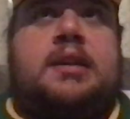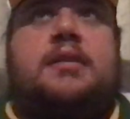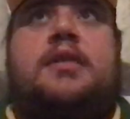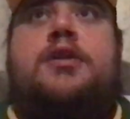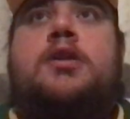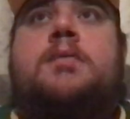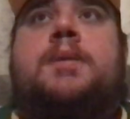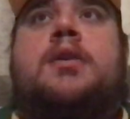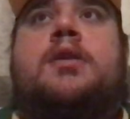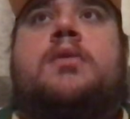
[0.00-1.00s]
in the third
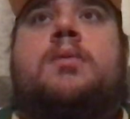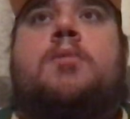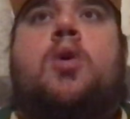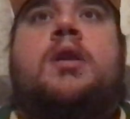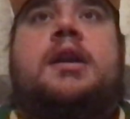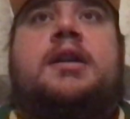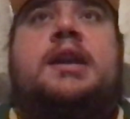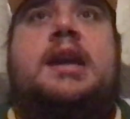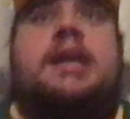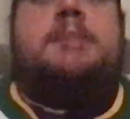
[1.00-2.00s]
period when Morgan
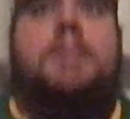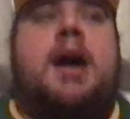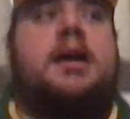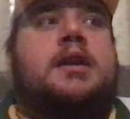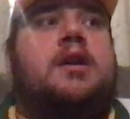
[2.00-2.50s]
Geekie potted